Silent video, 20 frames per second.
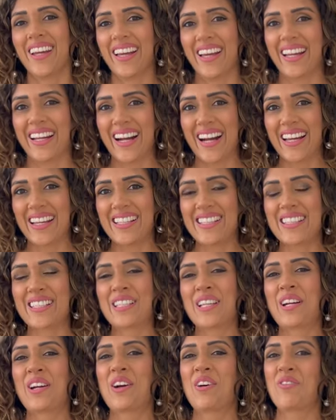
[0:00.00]
Hey guys,
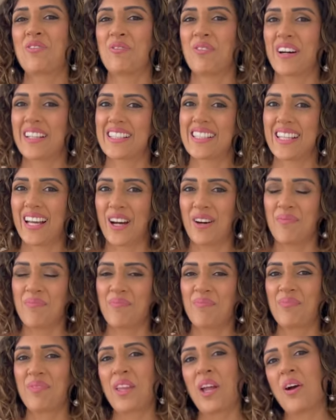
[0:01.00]
what's up?
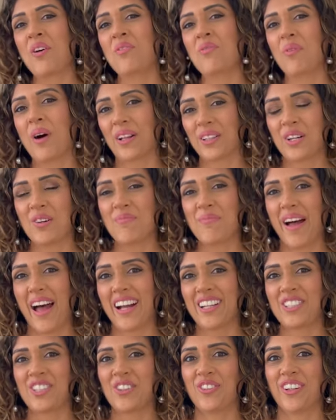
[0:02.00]
Welcome
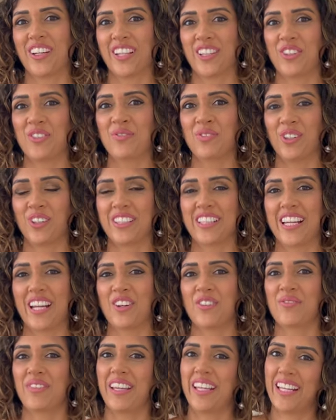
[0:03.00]
back to another full day
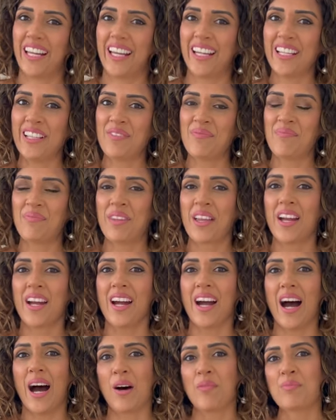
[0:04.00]
of eating.
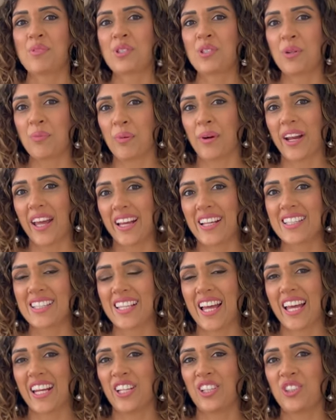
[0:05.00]
I'm super
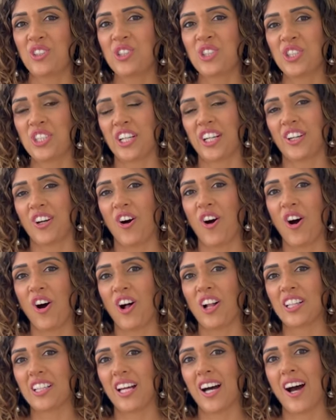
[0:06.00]
excited to share
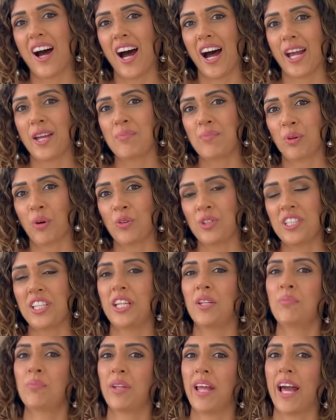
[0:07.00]
all the high
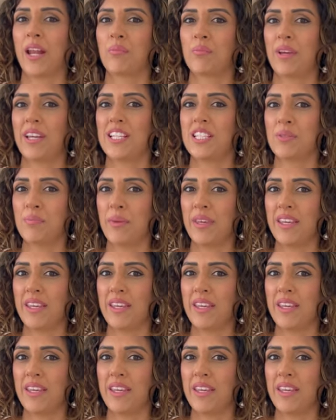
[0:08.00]
protein plant based